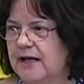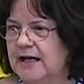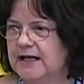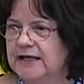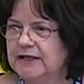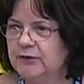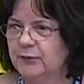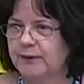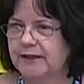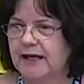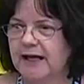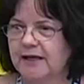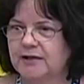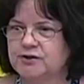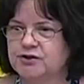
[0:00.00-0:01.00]
He
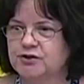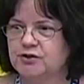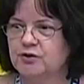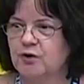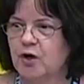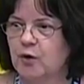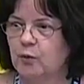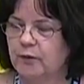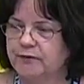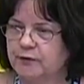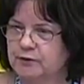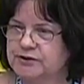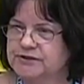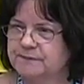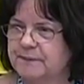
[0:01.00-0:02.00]
created you with
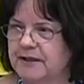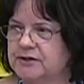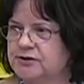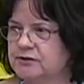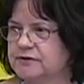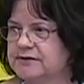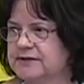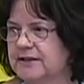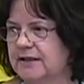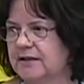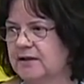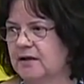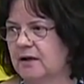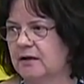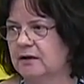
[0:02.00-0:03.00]
your special
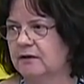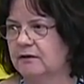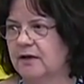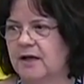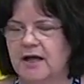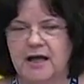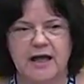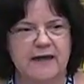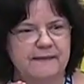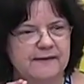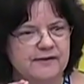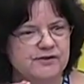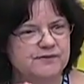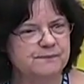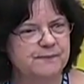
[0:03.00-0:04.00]
skin color and
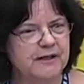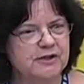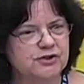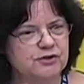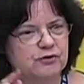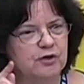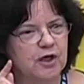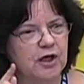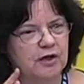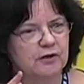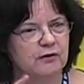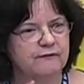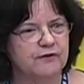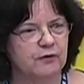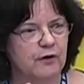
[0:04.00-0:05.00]
the special
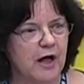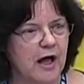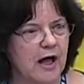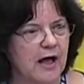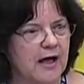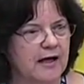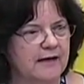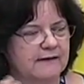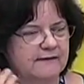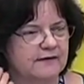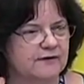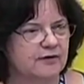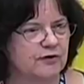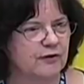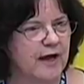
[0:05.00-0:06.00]
color of your eyes
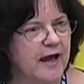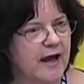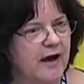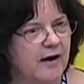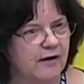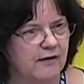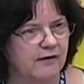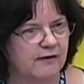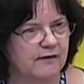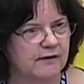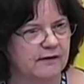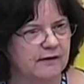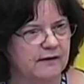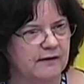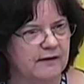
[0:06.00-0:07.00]
and your hair.
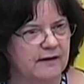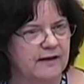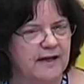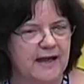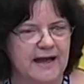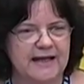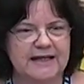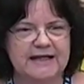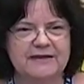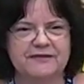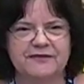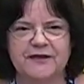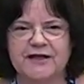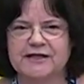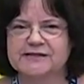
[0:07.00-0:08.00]
And he
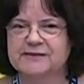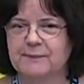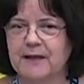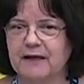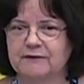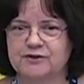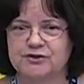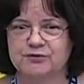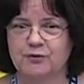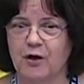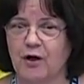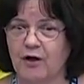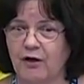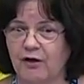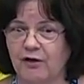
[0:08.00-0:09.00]
thinks about you
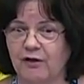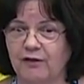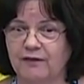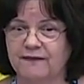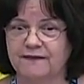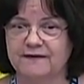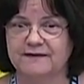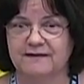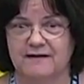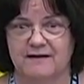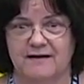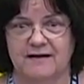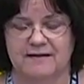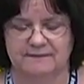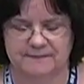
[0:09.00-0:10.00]
all the
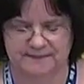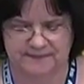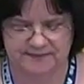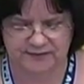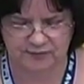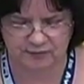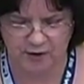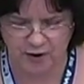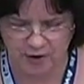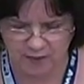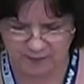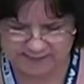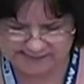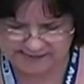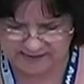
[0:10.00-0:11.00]
time. You're
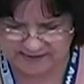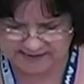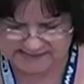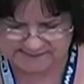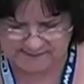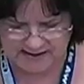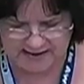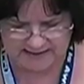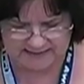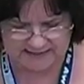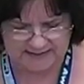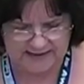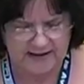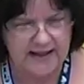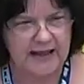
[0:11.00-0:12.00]
always on his mind.
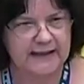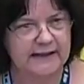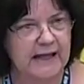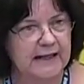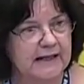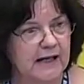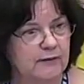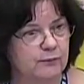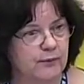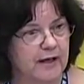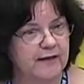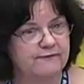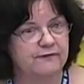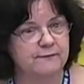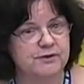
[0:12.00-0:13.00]
And like I
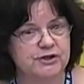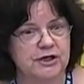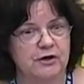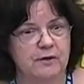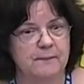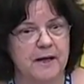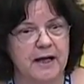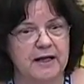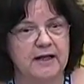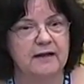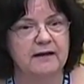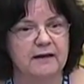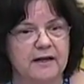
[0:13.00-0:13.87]
read from Jeremiah,